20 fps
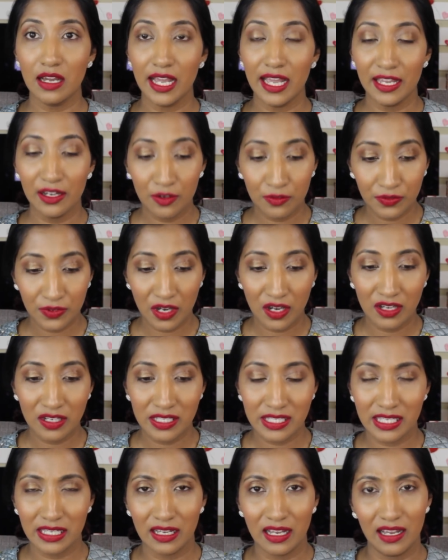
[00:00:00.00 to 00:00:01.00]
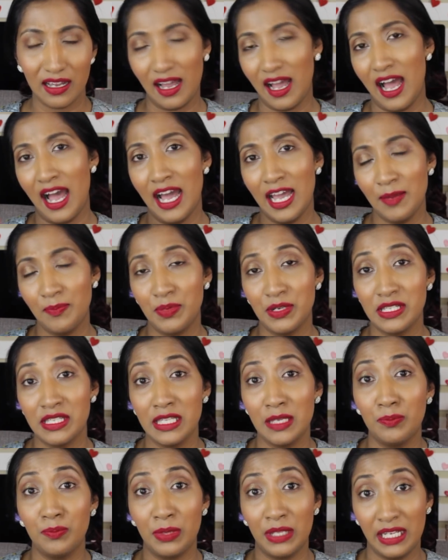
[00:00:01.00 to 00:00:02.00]
And of course, I
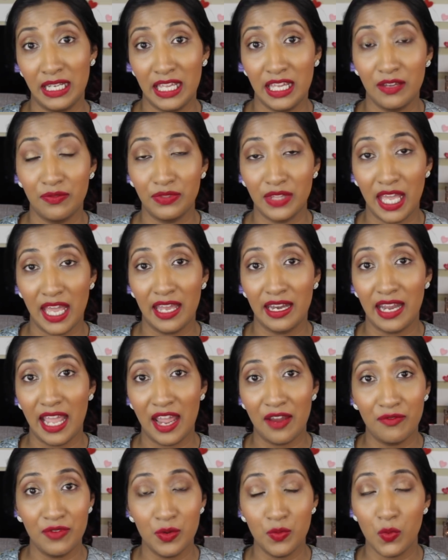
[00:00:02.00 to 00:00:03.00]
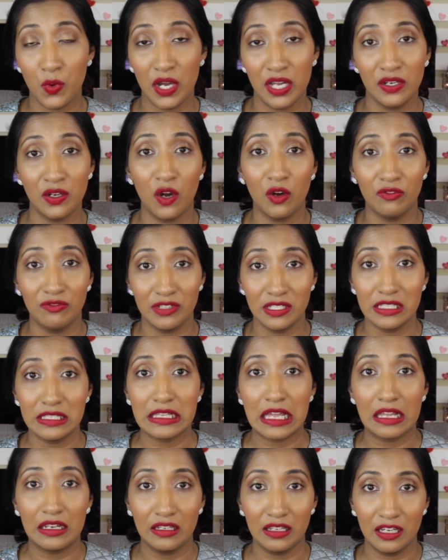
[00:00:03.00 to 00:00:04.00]
personally believe that every one of
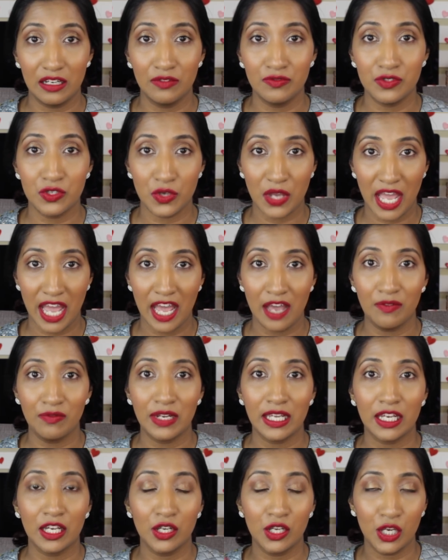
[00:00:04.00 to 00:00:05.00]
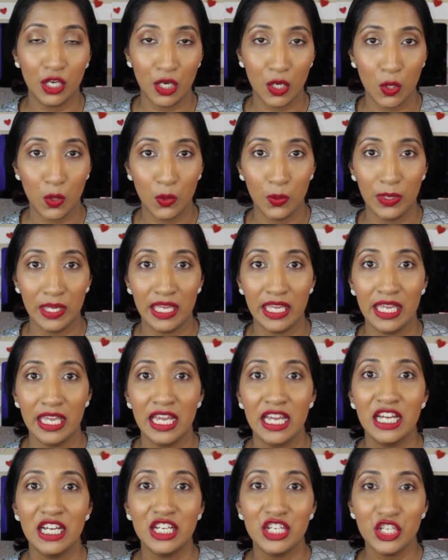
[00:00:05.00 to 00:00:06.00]
us love to have like a glowy,
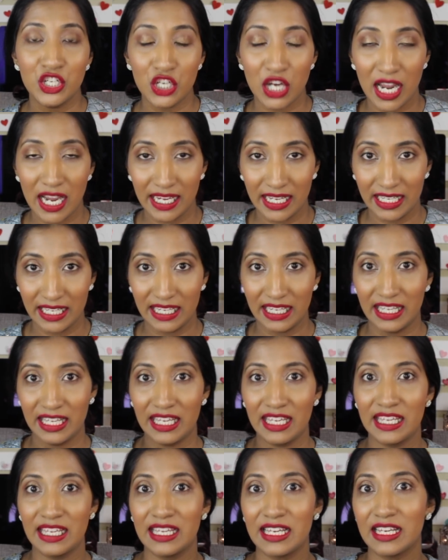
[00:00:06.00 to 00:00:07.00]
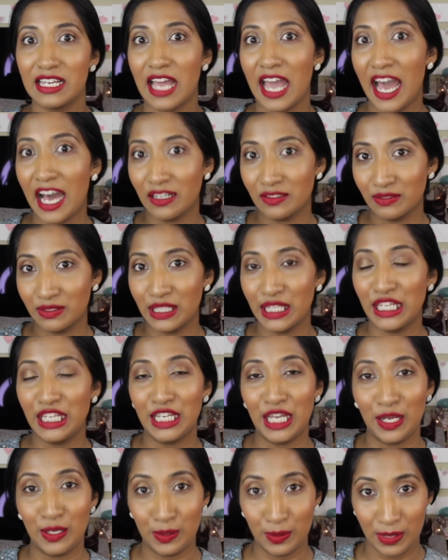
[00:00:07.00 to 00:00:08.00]
shiny,
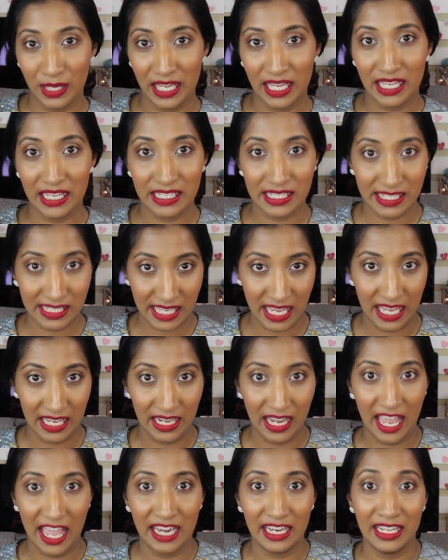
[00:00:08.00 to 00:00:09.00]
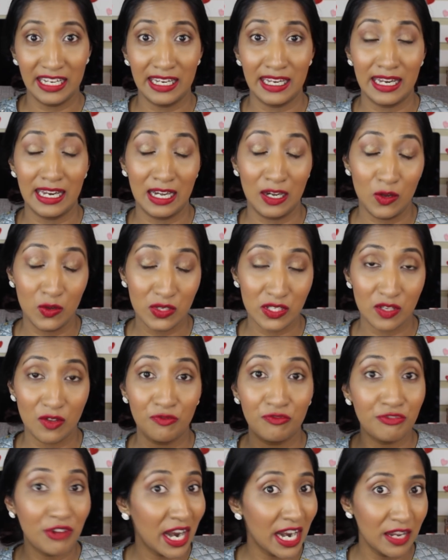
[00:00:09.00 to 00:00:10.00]
healthy looking skin, and it looks
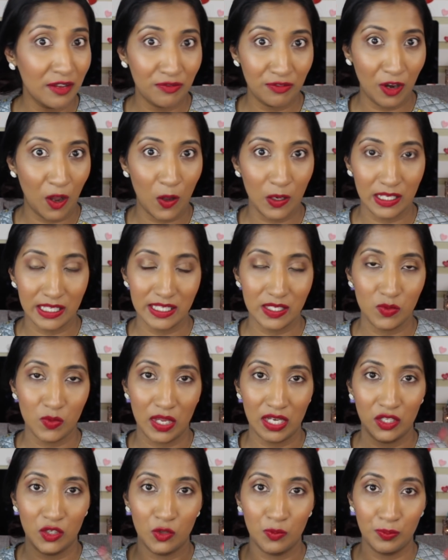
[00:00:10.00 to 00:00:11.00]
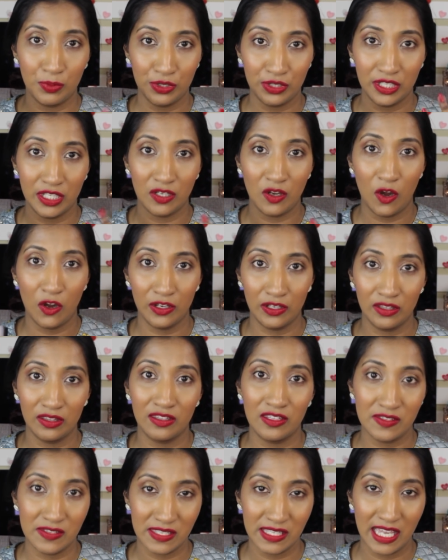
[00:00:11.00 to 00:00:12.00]
very flawless when you put it
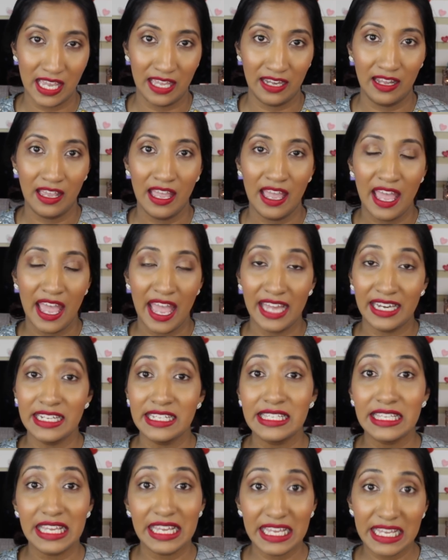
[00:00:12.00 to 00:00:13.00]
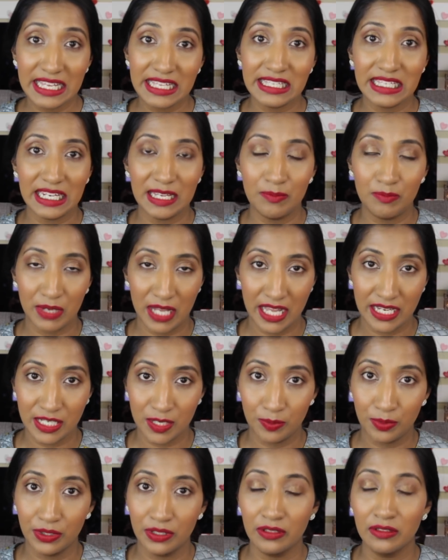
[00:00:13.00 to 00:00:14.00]
on the skin, and it's easily
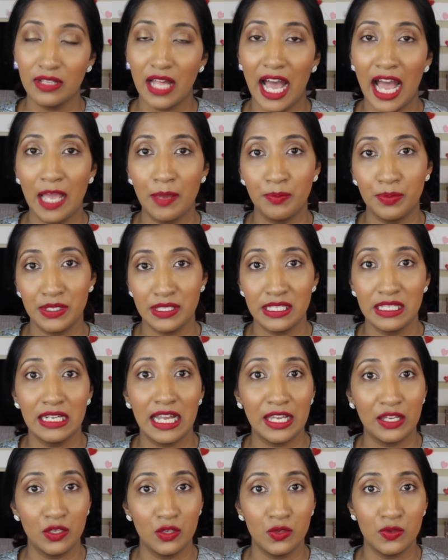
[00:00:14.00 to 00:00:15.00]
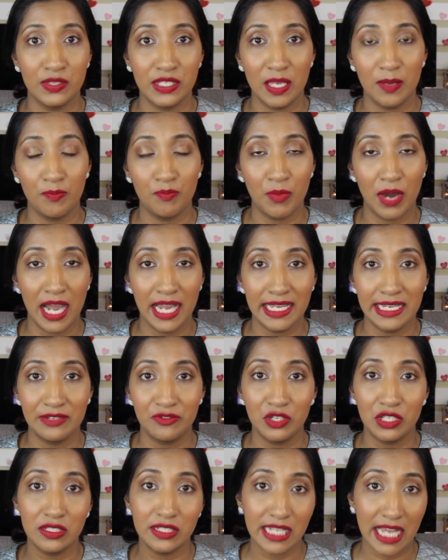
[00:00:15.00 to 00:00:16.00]
blendable. I personally like using my
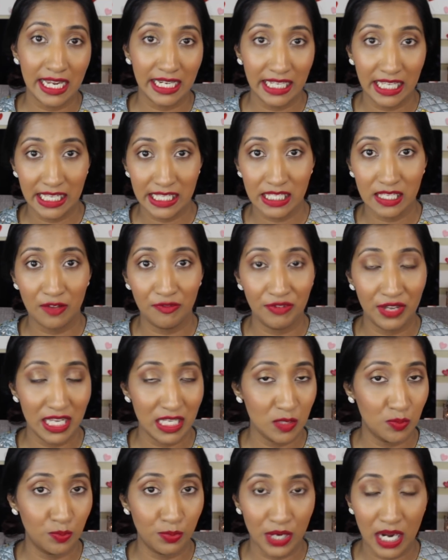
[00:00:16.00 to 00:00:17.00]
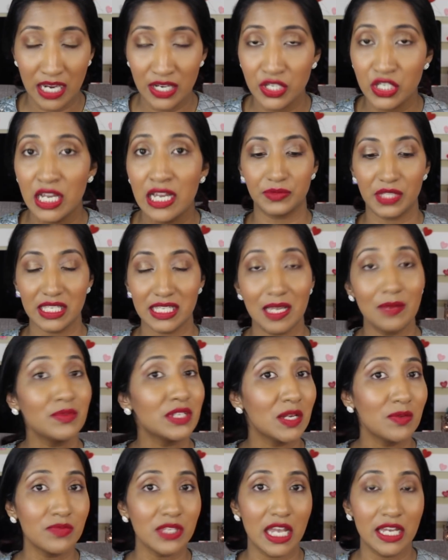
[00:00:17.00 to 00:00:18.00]
Real Techniques face brush.
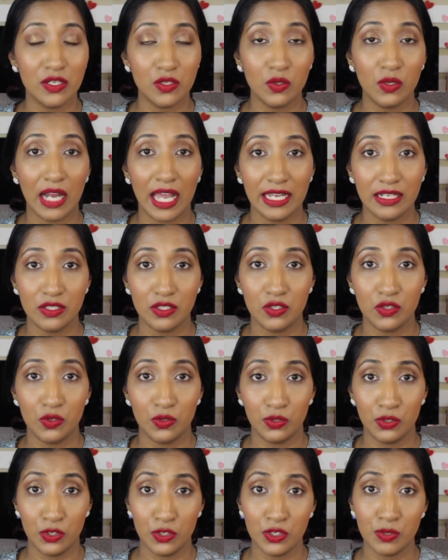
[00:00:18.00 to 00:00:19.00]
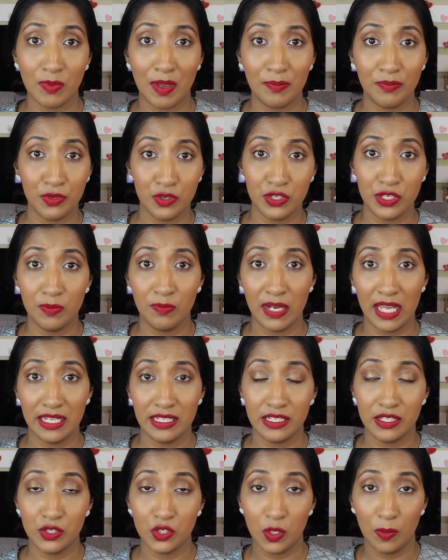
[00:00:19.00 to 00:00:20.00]
Sometimes I do like to use my beauty
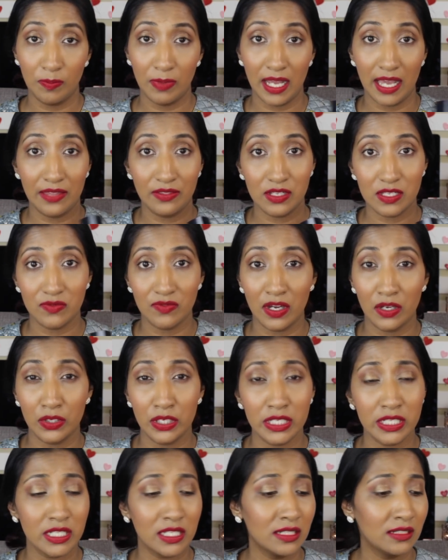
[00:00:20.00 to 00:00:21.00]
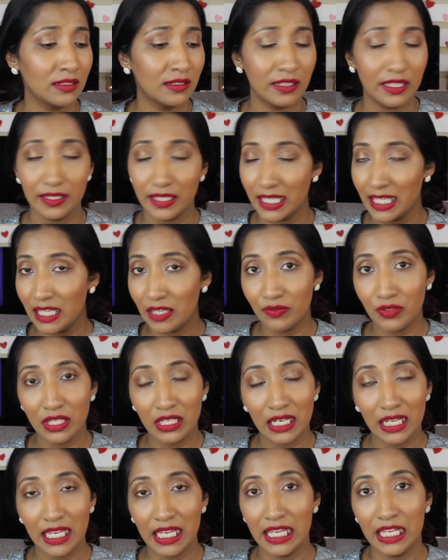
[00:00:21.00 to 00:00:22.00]
blender to apply this foundation.
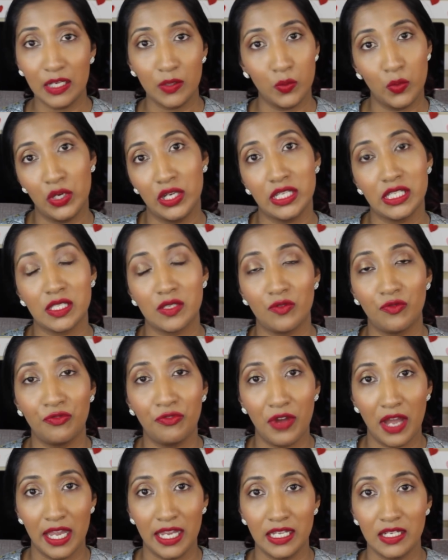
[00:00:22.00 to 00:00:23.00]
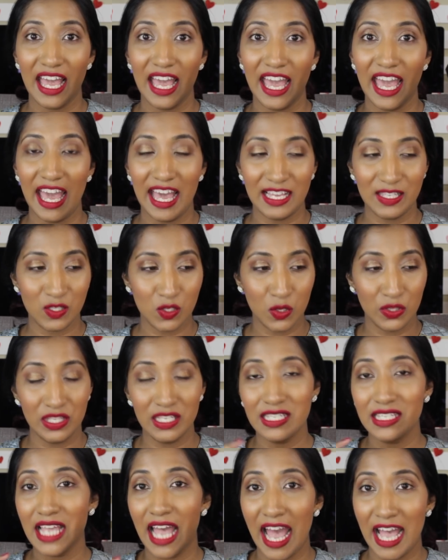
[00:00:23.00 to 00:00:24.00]
Evenly, it works fine. So
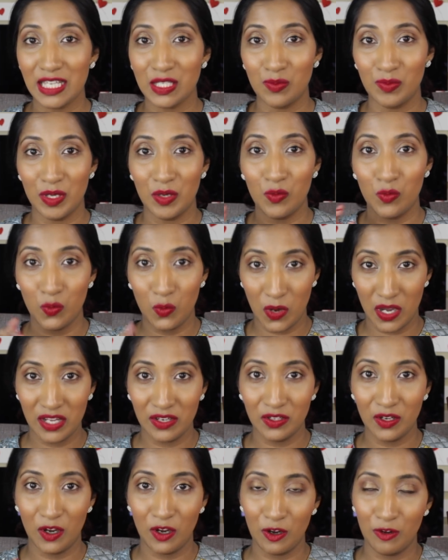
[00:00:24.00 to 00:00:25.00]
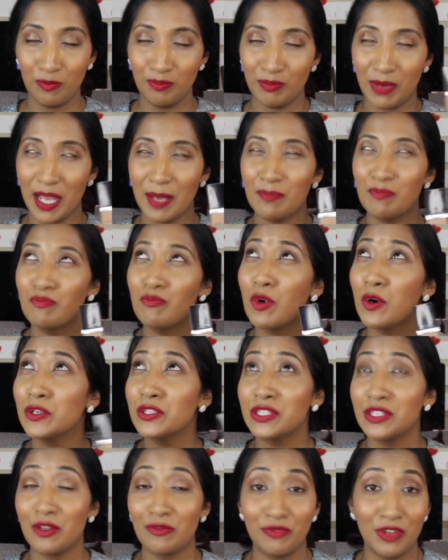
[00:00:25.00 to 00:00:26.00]
this has to be one of my
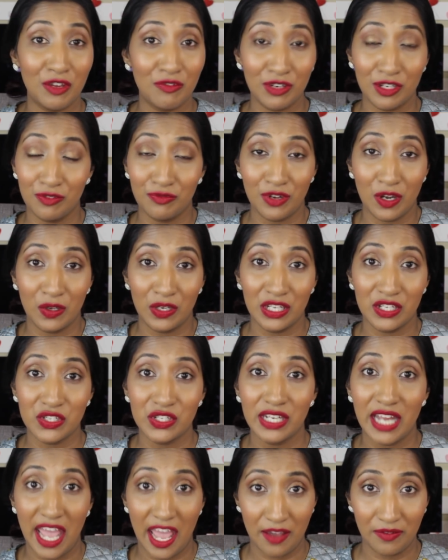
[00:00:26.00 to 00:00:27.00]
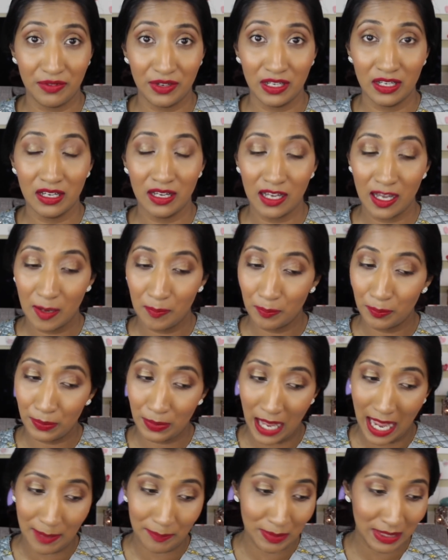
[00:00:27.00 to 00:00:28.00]
most favorite foundation ever. I